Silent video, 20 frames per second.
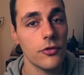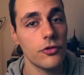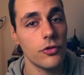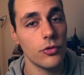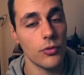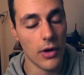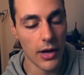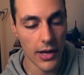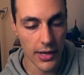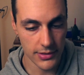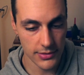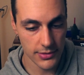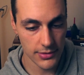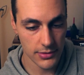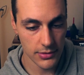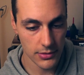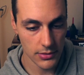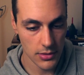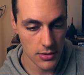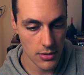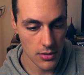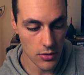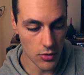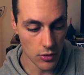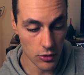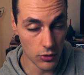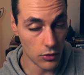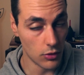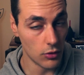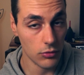to us
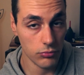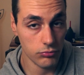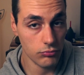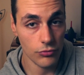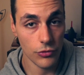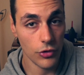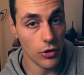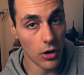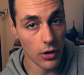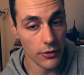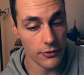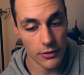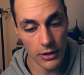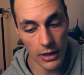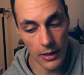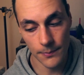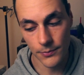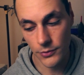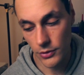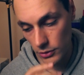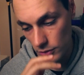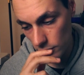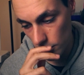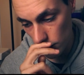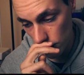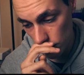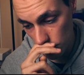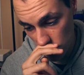or not, up to you.